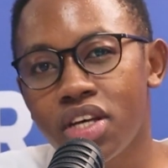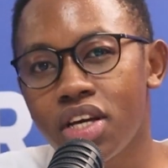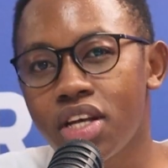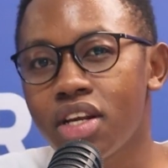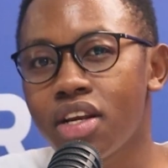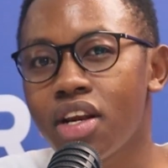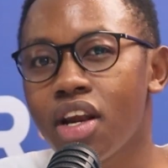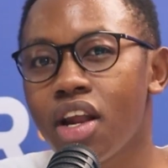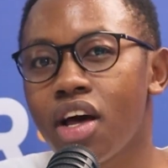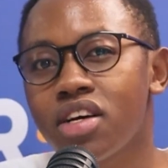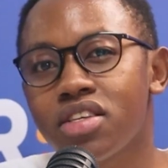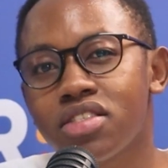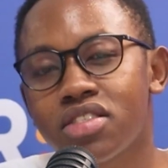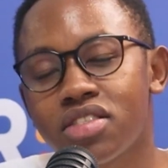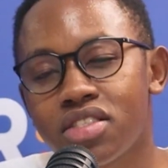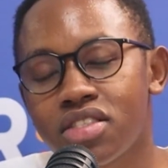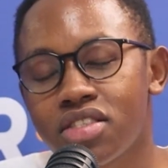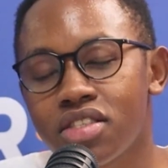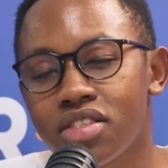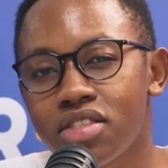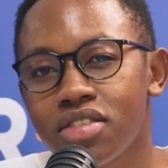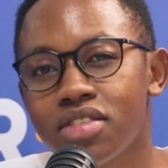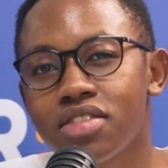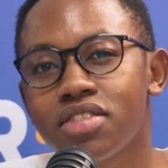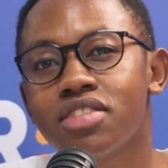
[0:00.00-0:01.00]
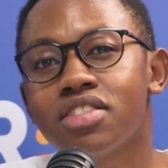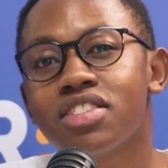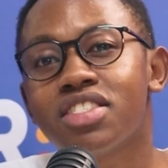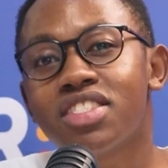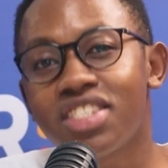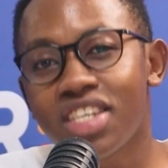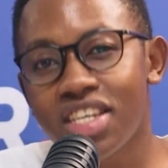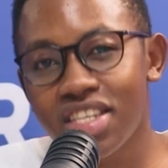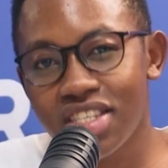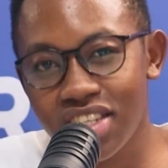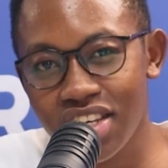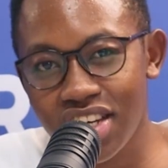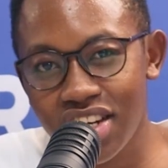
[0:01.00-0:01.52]
in last
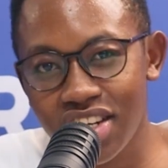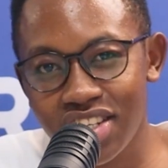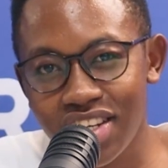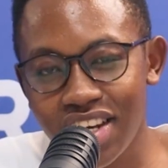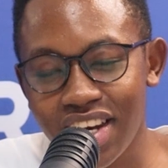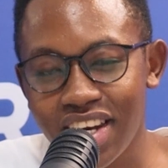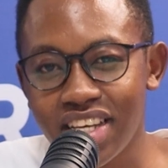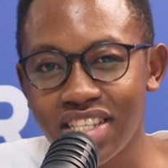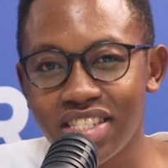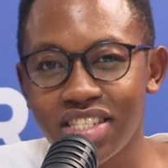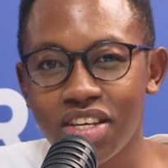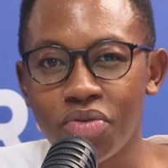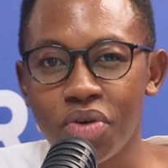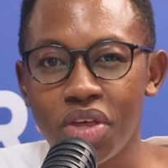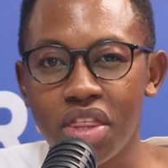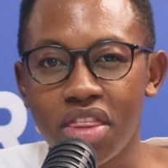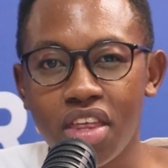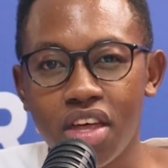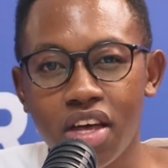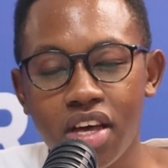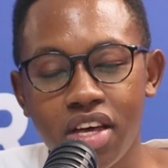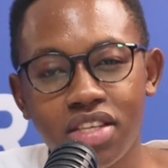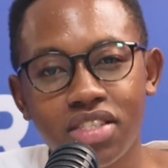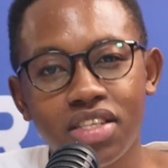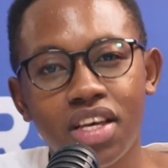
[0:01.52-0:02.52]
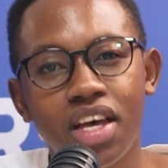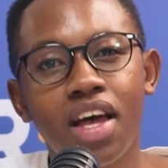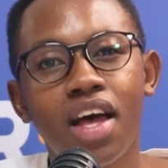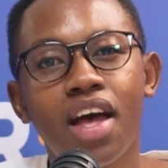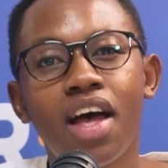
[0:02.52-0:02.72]
season to listen with us.